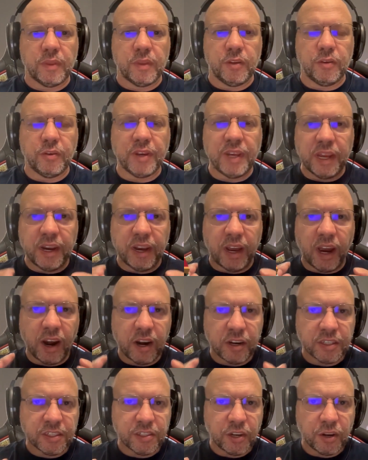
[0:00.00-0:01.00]
You get a
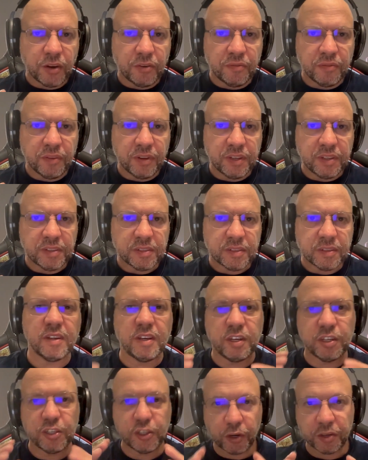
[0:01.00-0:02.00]
hard surface,
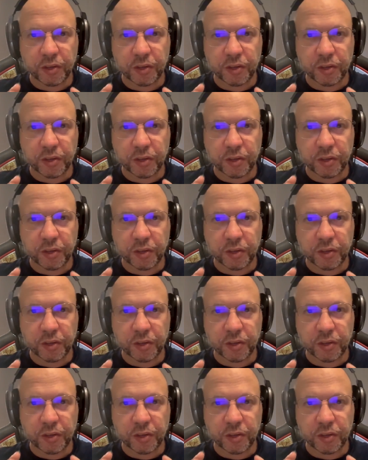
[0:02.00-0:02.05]
short